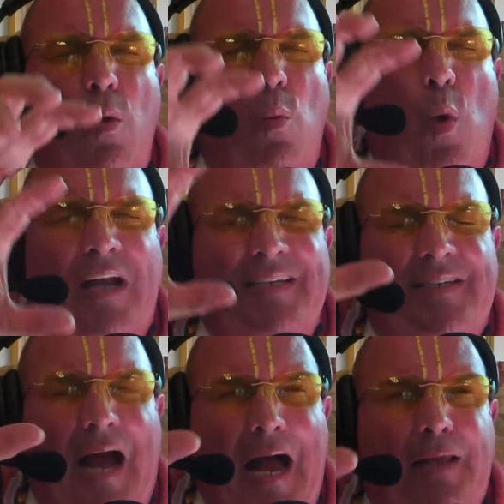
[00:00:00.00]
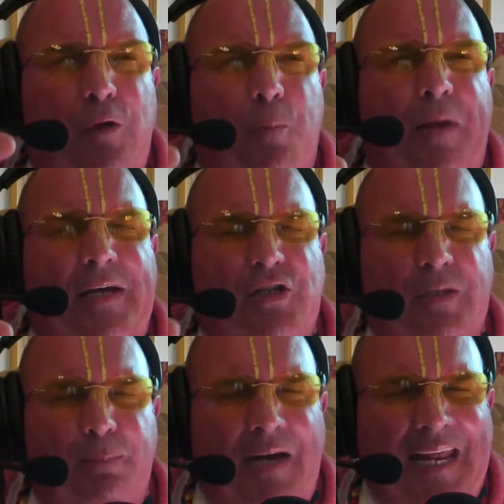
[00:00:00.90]
one's
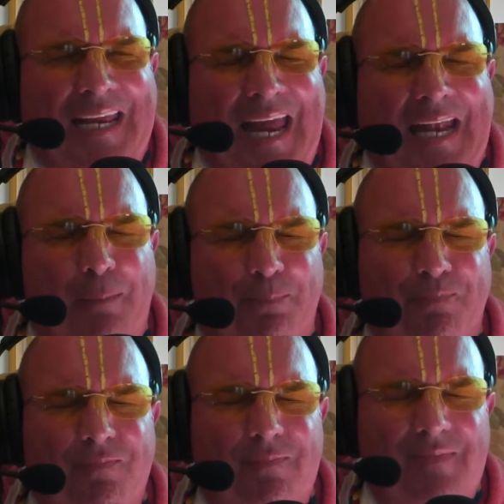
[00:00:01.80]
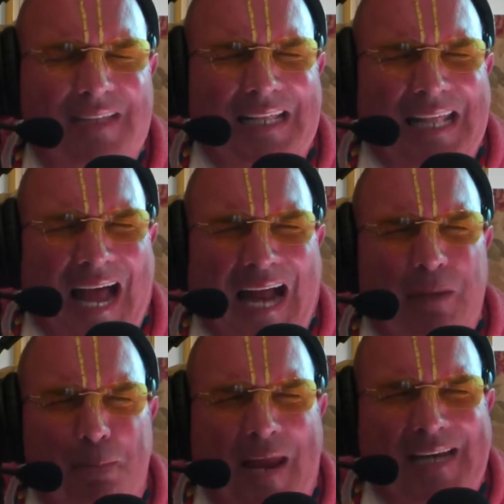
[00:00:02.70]
occupation. But again,
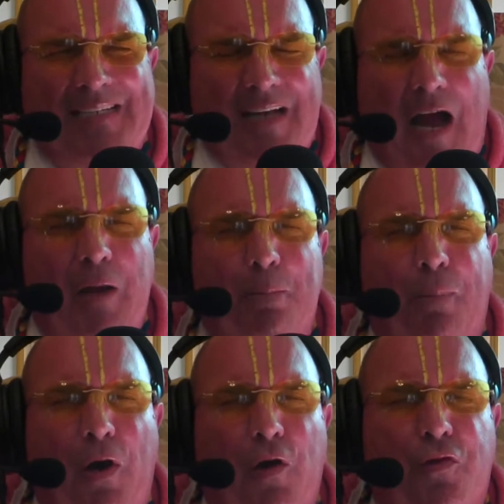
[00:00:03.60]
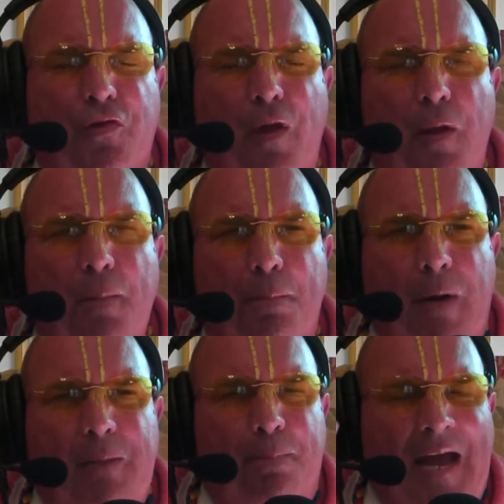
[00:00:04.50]
not based on birth,
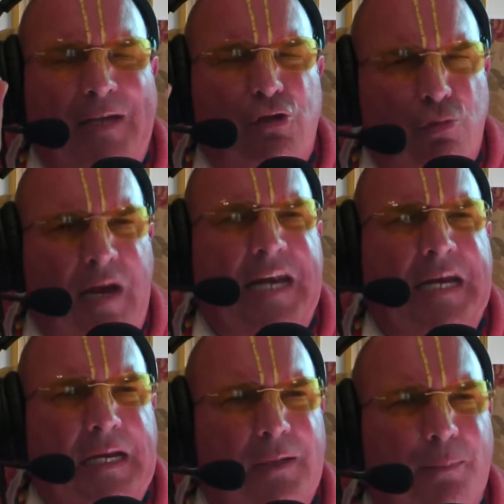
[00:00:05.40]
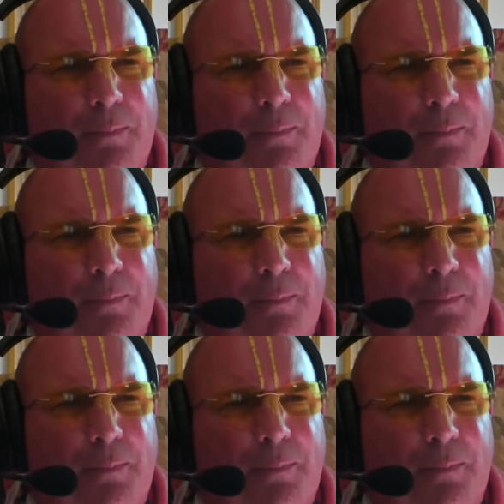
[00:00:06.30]
but by training.